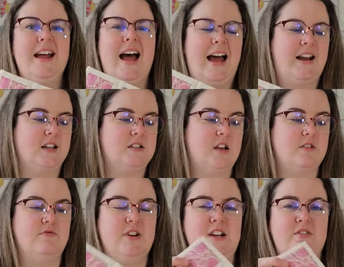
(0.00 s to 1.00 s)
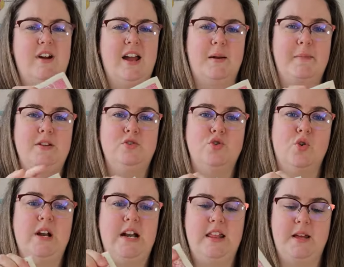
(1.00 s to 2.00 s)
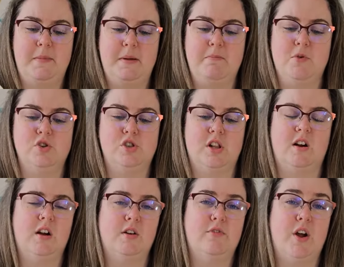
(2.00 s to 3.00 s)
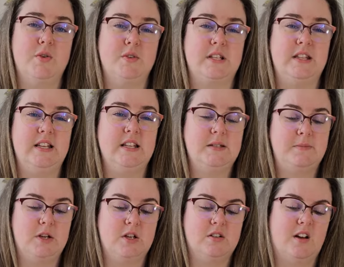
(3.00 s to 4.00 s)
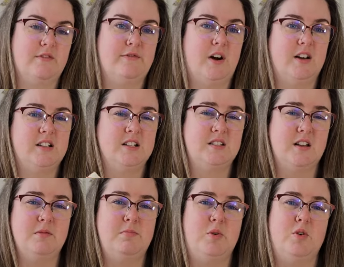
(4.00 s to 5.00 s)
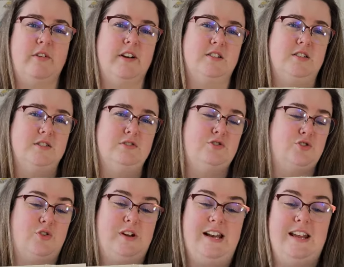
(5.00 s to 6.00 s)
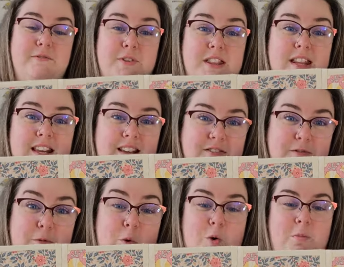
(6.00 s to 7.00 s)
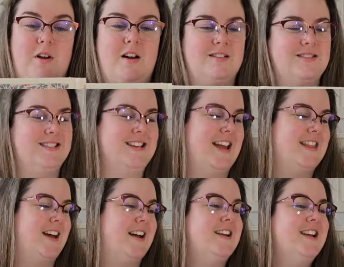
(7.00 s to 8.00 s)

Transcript: And I don't really recommend joining them in much longer rows than this, because I find it so boring to join even these four blocks together.